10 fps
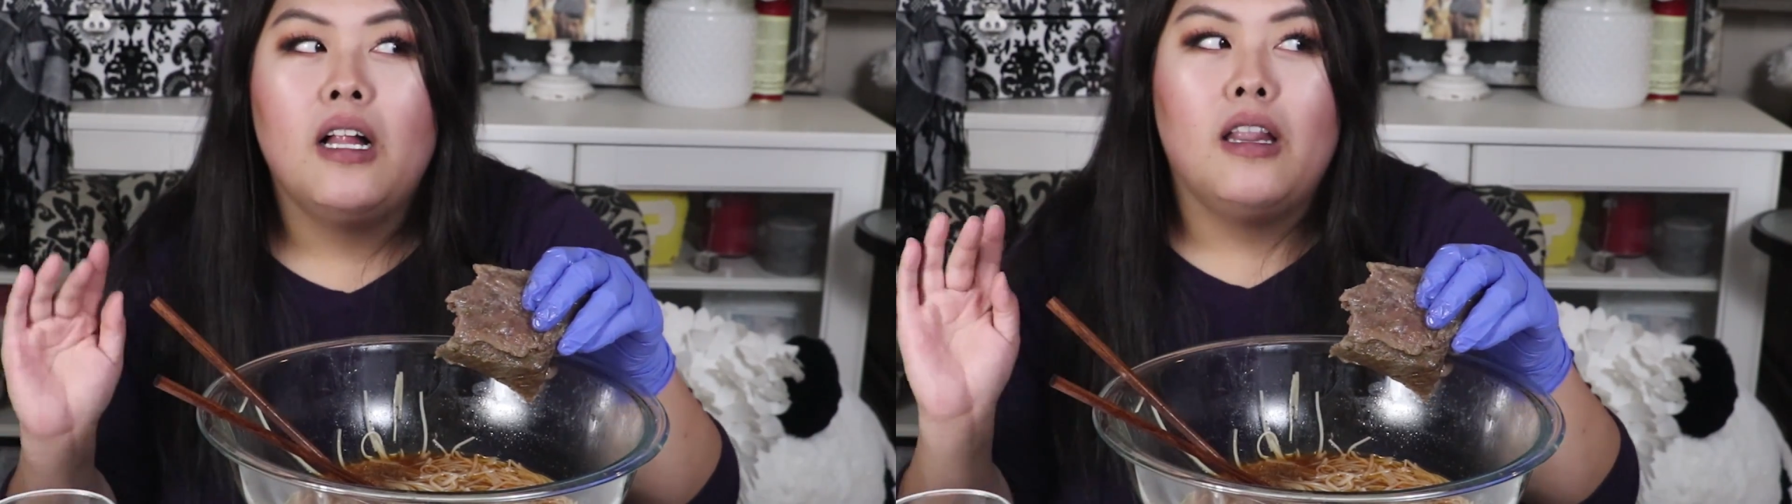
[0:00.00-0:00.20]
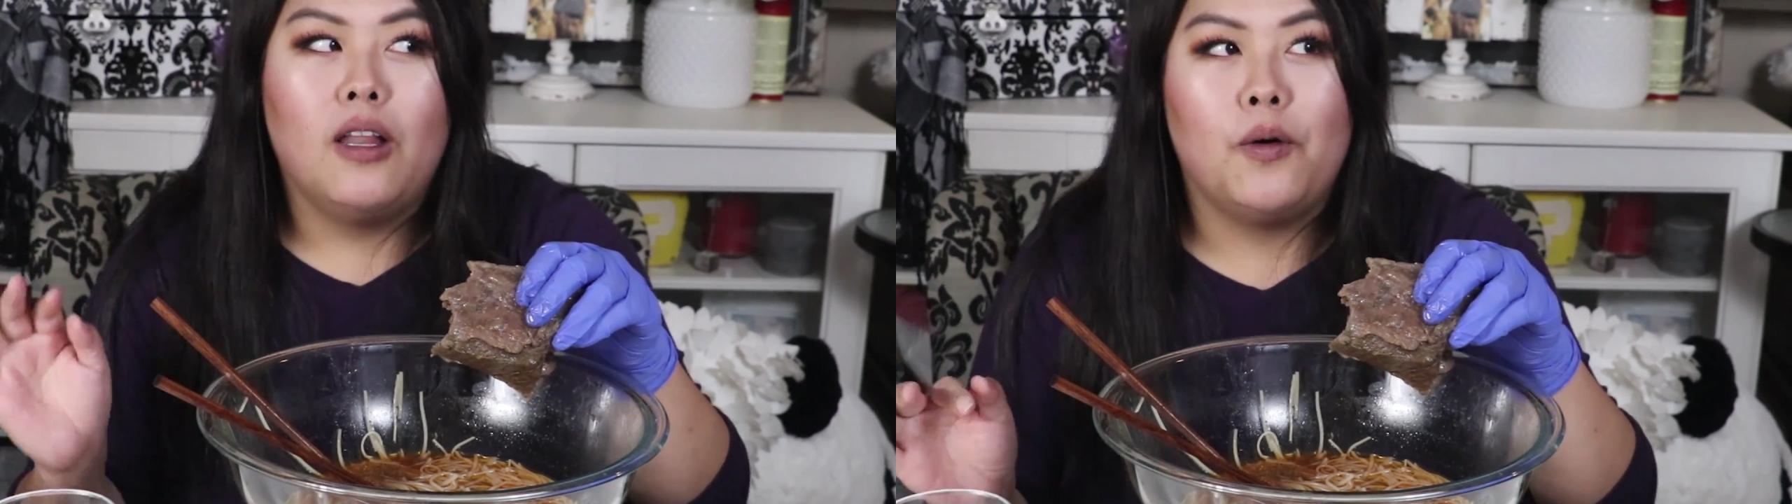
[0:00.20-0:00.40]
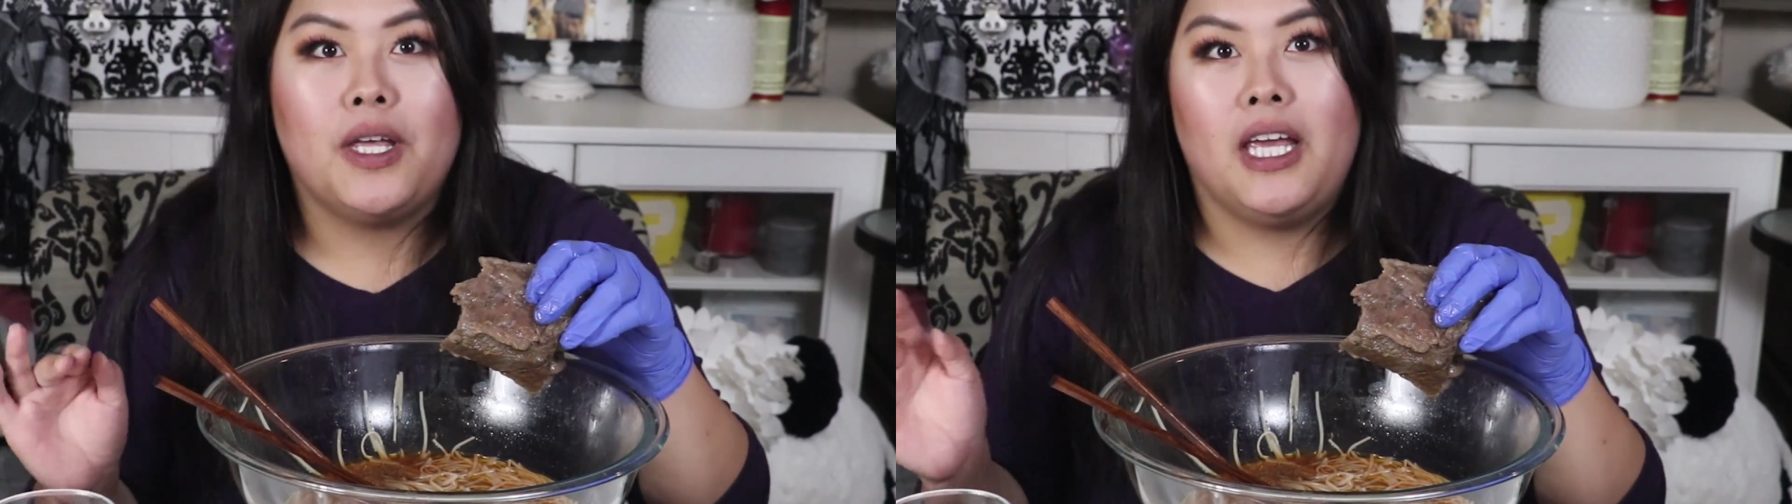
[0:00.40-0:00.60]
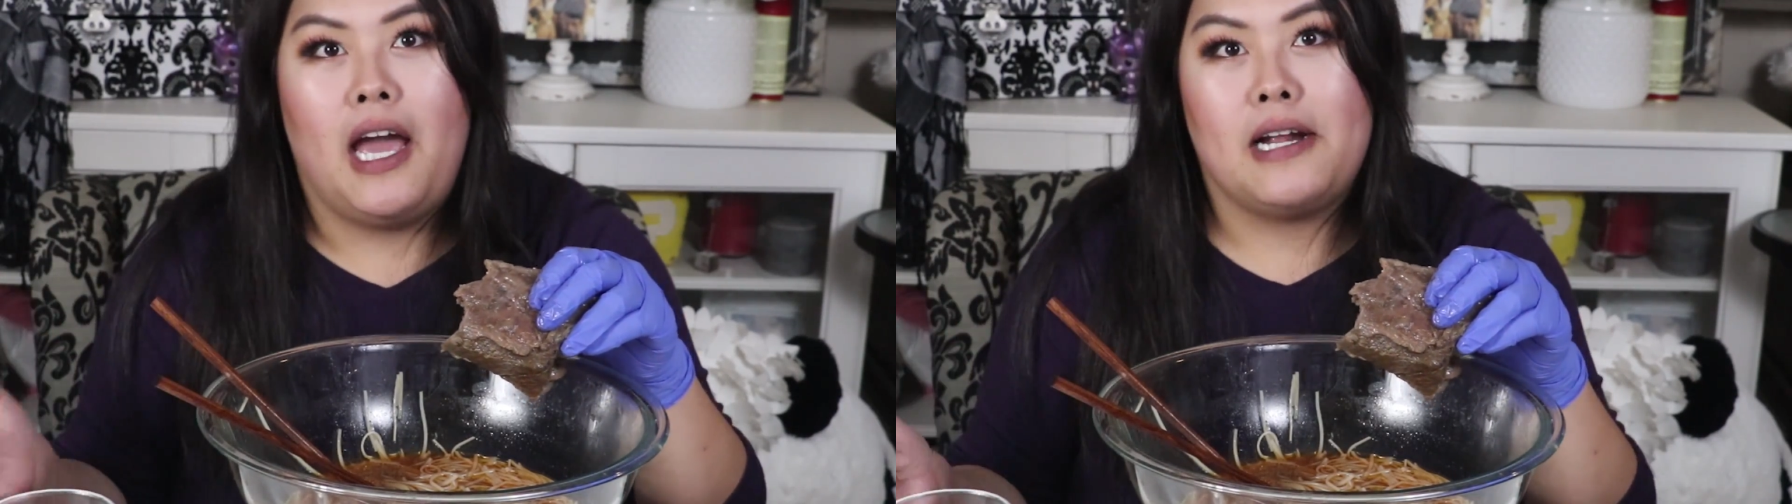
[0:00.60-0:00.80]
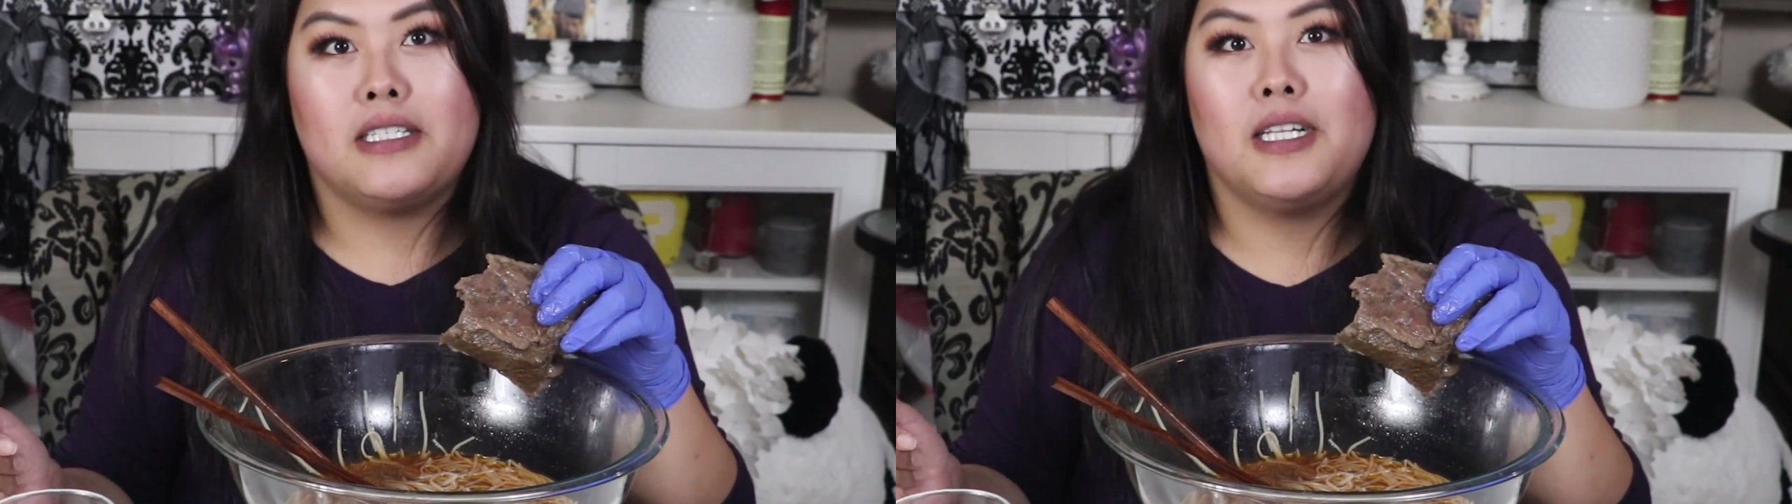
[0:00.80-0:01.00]
low-key
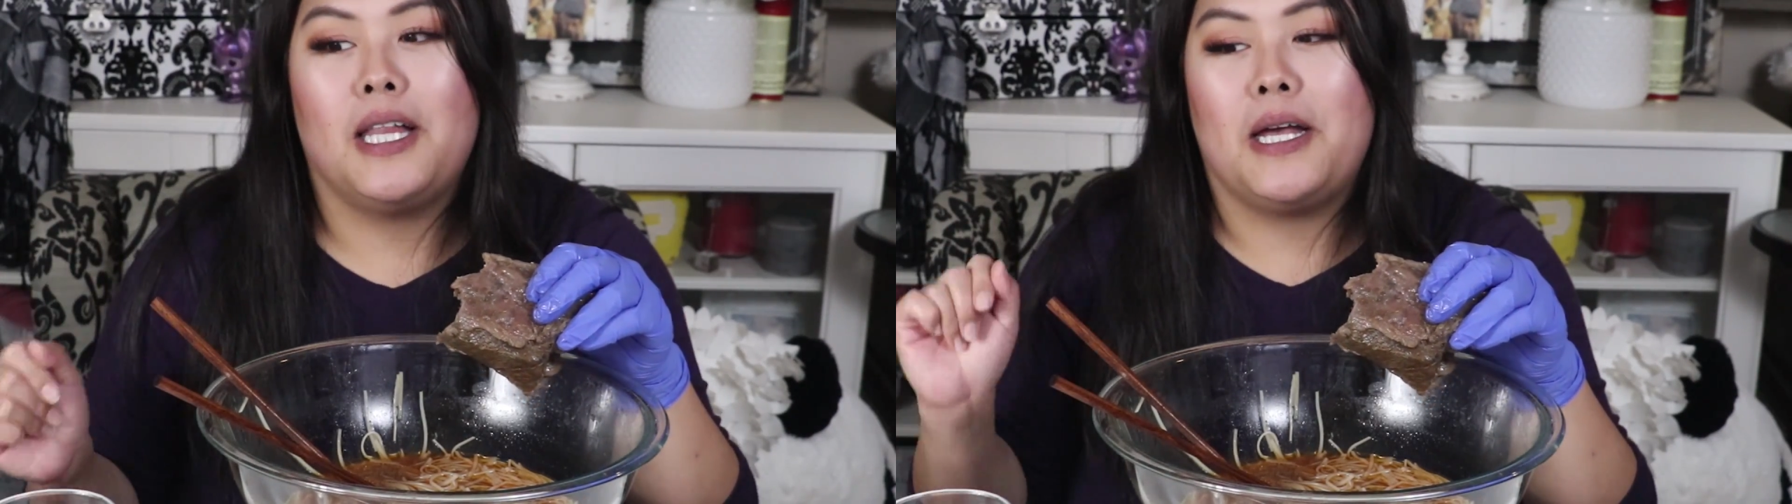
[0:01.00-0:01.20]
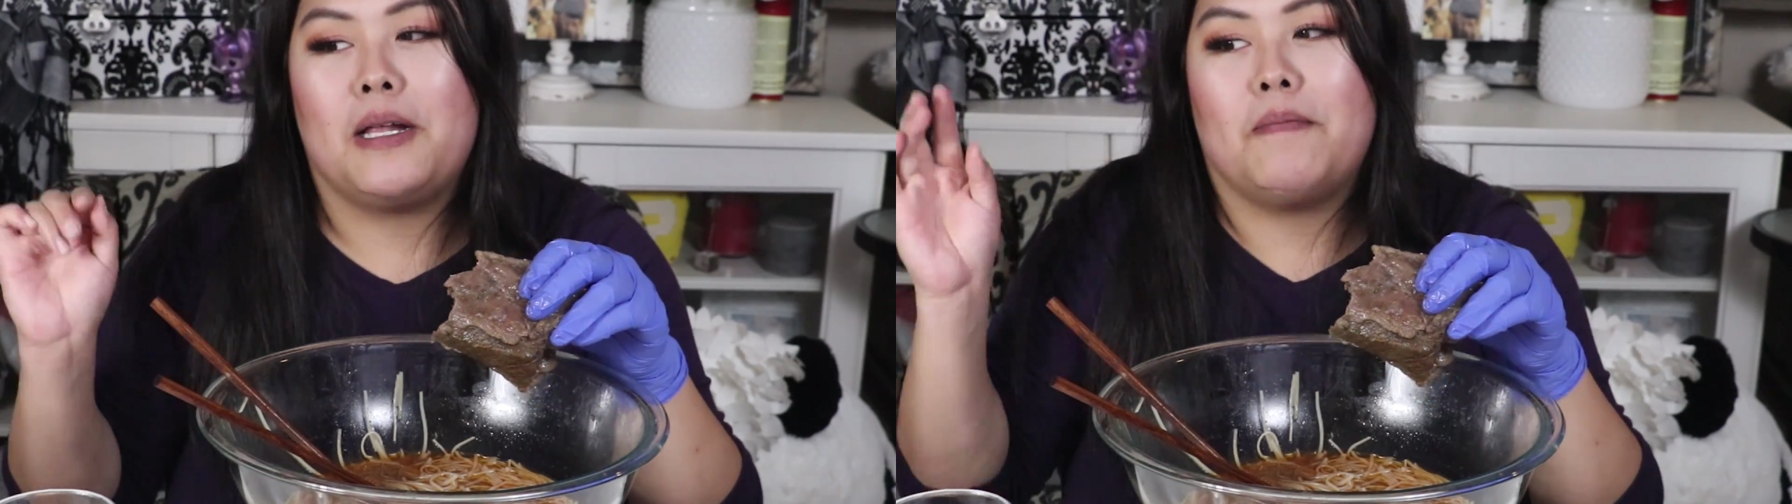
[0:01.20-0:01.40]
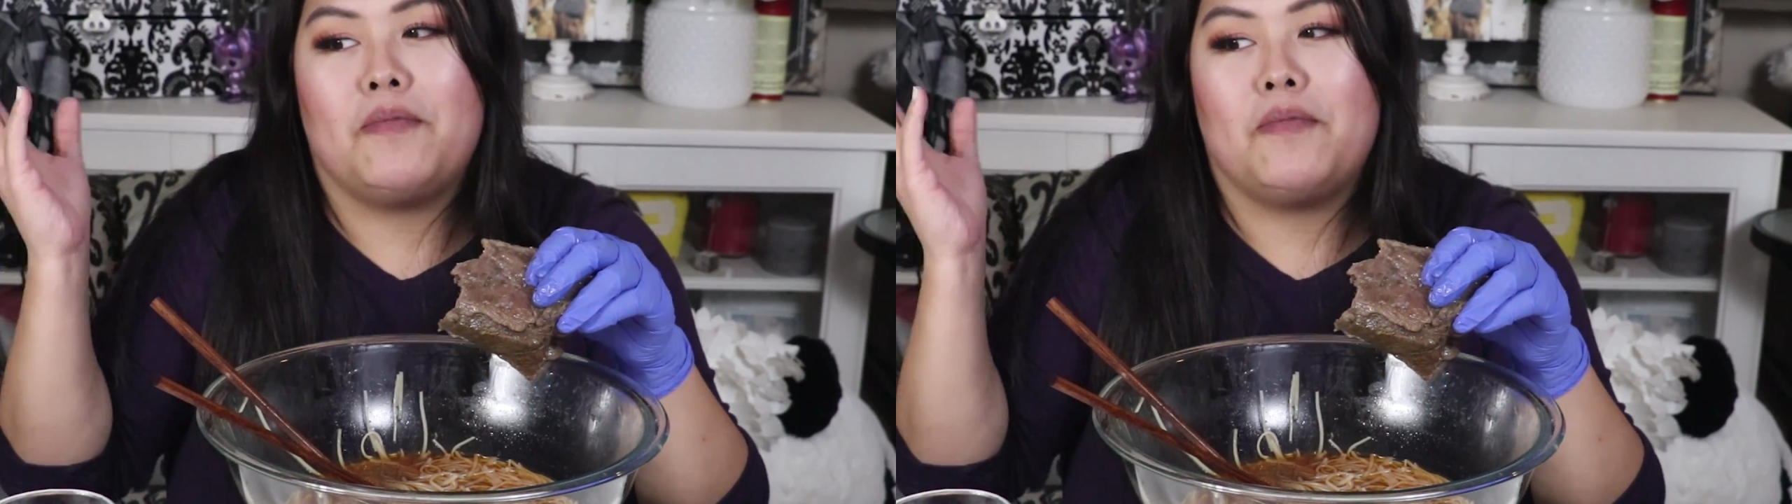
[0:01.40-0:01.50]
acting like